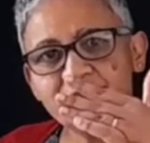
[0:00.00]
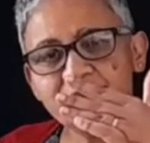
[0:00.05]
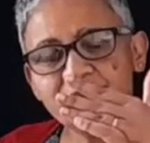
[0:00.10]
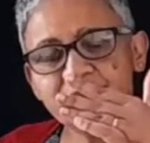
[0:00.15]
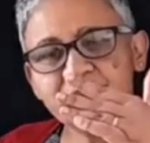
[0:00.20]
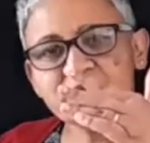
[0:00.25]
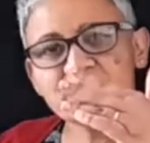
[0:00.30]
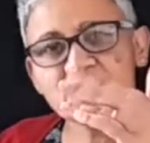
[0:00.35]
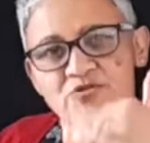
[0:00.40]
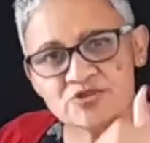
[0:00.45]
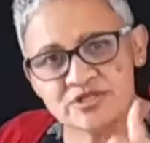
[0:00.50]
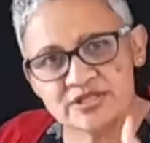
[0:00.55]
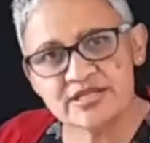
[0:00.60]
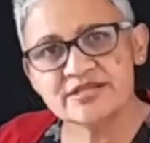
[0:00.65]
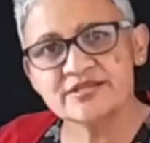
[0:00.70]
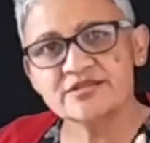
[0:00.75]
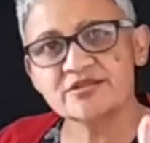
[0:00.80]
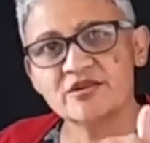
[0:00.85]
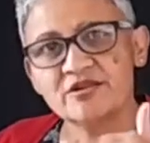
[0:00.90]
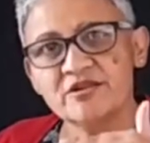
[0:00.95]

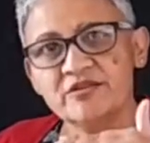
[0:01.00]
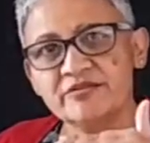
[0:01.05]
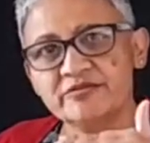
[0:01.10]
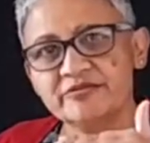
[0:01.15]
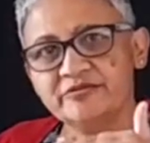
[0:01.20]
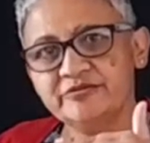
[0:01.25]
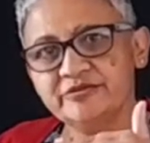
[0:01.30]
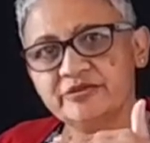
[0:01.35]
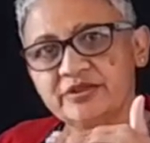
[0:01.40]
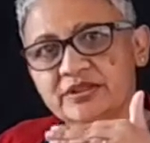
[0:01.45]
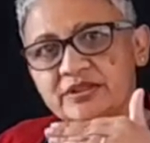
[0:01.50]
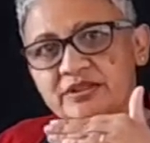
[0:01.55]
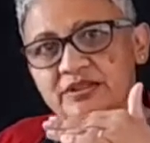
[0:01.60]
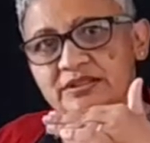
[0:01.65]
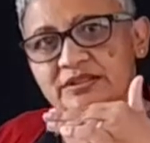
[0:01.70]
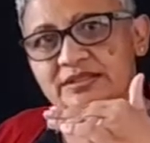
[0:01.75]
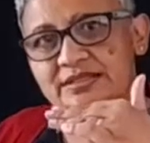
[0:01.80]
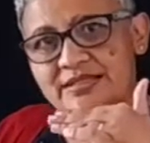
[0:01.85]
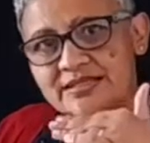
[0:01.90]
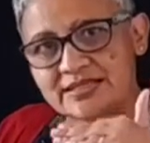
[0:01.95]
process of
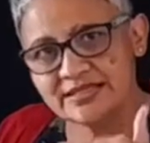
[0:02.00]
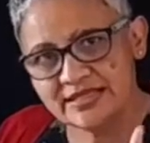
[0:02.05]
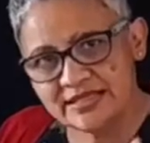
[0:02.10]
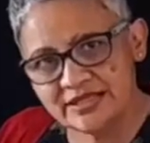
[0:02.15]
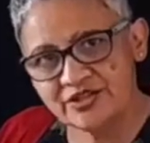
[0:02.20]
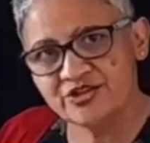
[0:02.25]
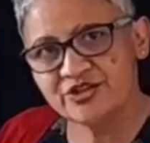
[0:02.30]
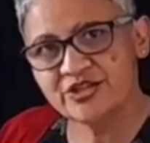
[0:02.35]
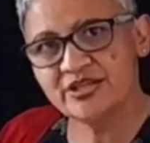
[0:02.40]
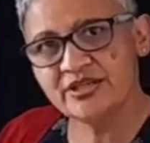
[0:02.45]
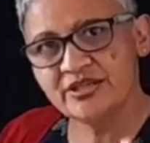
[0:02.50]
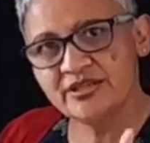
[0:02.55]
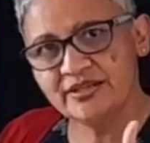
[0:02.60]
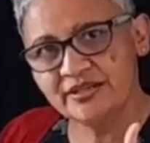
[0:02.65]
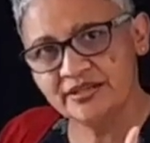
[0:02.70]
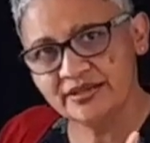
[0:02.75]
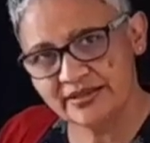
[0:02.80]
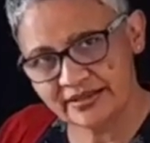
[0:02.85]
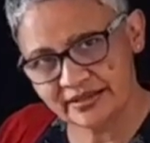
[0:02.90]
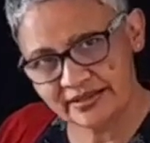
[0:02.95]

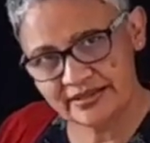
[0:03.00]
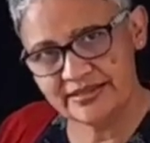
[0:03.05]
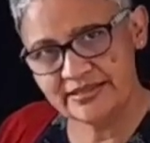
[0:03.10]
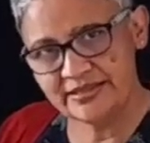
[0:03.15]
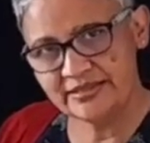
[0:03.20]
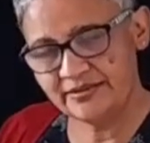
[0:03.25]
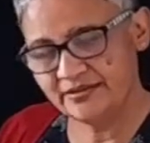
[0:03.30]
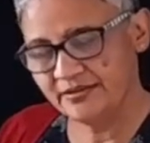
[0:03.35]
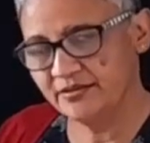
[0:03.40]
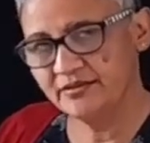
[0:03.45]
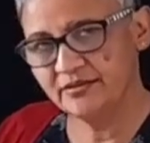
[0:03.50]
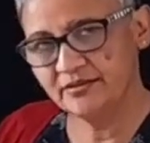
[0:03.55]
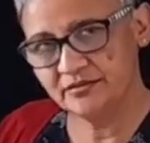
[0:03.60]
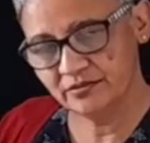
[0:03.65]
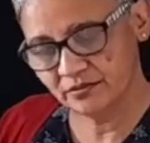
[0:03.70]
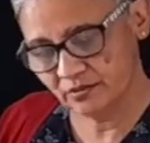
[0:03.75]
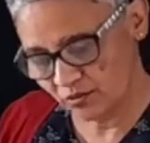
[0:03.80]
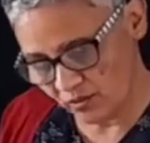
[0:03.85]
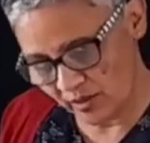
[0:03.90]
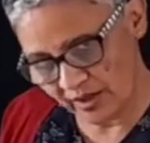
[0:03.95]
teaching reading
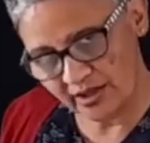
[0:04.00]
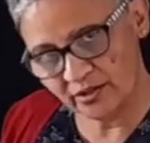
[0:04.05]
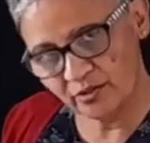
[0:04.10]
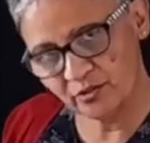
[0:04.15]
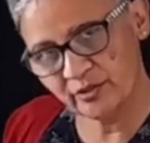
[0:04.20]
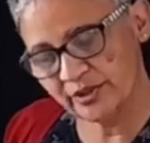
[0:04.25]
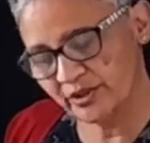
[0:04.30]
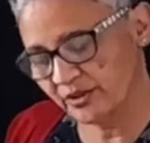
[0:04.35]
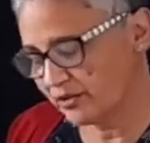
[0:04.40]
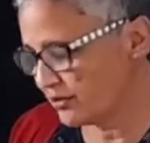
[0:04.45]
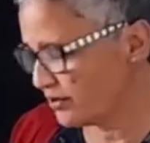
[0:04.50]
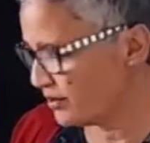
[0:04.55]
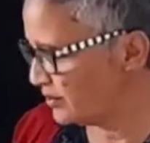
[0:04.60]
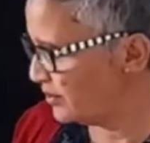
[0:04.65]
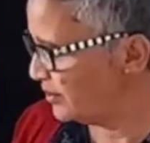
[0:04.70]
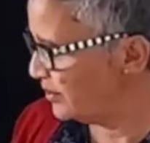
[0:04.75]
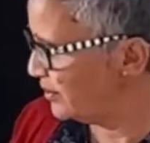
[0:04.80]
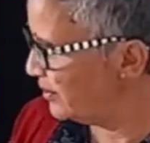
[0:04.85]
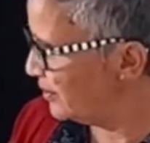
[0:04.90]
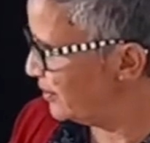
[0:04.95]
while we are
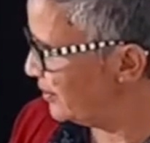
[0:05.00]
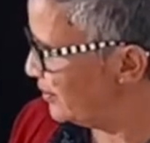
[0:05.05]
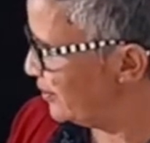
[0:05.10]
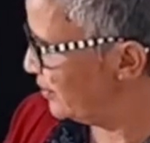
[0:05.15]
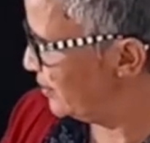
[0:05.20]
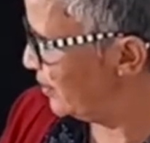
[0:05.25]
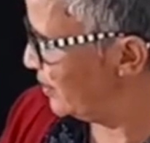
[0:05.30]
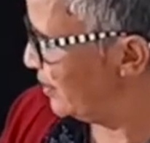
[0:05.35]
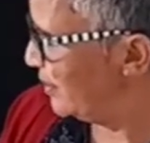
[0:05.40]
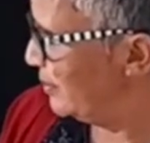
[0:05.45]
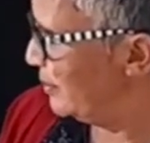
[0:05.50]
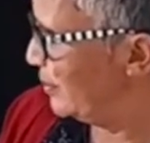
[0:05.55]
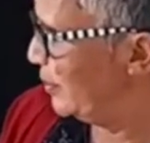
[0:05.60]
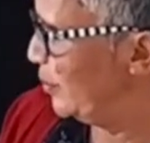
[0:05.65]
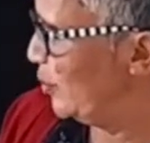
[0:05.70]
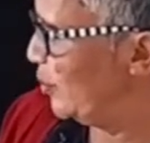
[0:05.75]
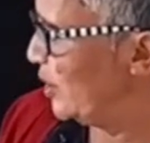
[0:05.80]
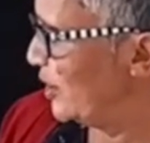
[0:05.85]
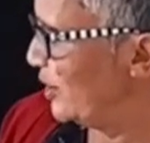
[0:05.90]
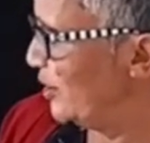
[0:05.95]

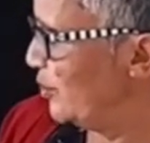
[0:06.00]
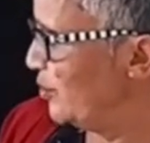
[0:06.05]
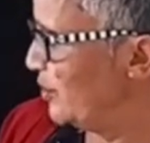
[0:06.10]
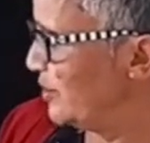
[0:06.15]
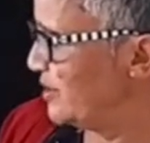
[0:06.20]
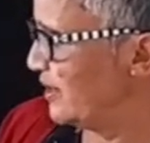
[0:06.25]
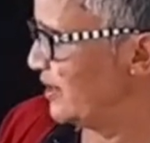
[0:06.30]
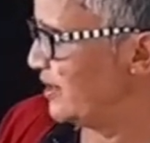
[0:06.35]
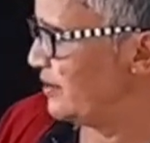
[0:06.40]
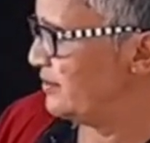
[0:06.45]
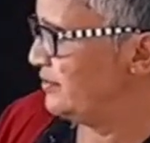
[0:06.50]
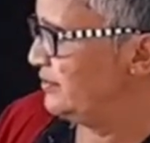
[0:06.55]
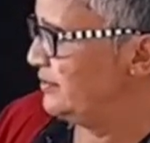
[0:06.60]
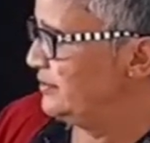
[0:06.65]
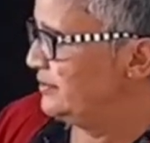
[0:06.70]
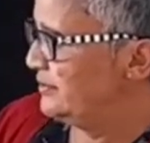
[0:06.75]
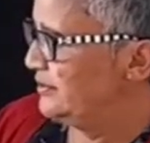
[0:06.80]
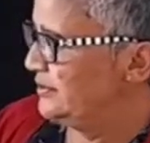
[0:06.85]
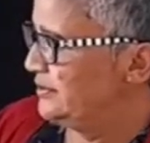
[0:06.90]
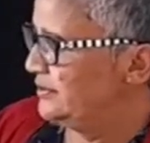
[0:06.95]
working with our
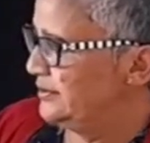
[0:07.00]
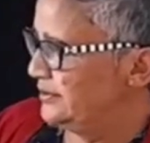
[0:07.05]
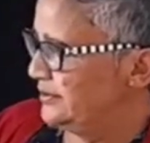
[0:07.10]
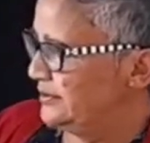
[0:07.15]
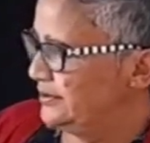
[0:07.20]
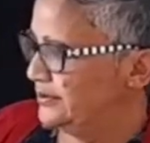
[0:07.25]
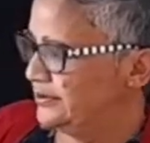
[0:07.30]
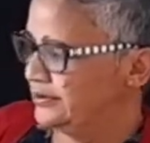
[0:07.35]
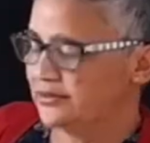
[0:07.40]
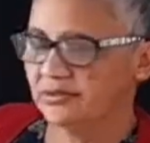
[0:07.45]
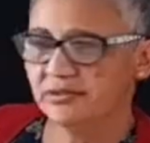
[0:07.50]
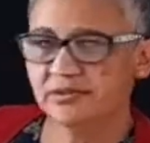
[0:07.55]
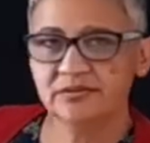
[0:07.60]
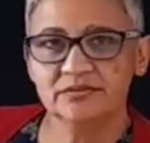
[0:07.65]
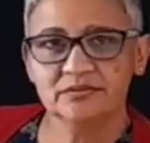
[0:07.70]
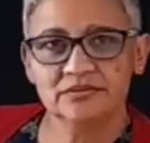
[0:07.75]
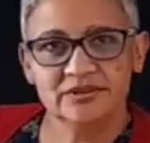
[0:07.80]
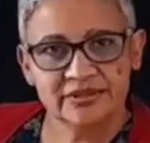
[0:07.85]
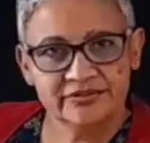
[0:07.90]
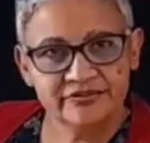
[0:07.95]

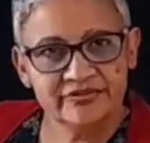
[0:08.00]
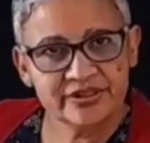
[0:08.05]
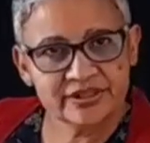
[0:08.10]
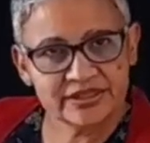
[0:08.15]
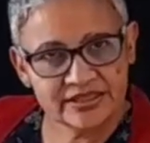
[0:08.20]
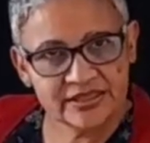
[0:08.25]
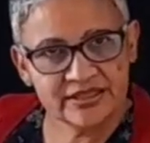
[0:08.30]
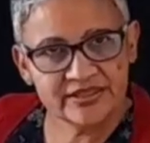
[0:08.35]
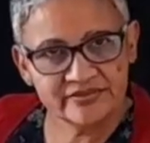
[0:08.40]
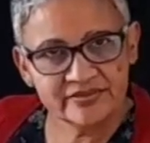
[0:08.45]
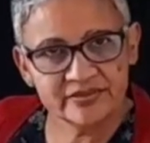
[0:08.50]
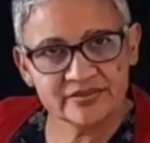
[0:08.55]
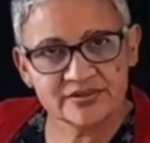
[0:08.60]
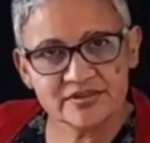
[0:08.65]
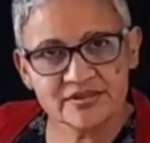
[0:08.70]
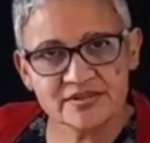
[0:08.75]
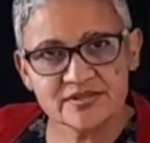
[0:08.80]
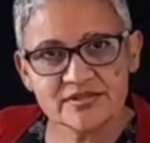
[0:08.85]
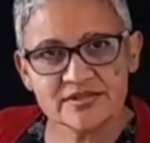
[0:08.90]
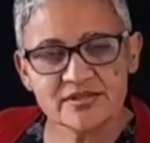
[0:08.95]
different
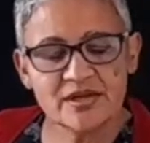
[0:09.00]
levels.